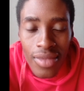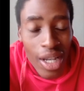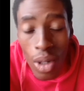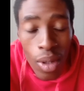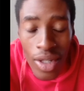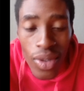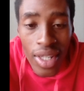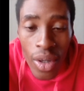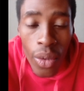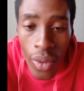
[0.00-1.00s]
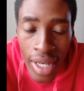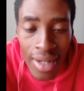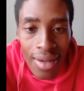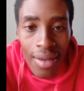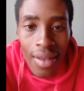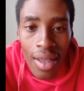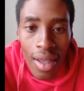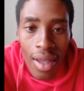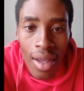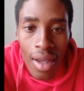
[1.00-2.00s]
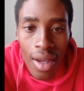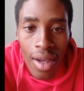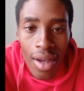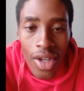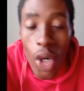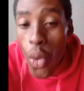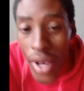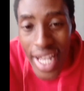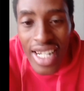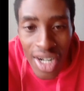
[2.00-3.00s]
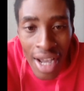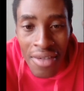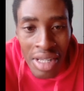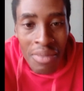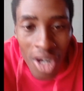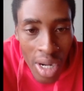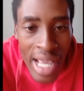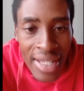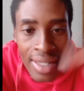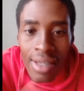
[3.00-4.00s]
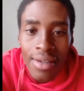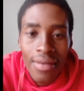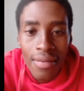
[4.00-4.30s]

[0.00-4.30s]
They don't want to see you win. Your winning drives them crazy.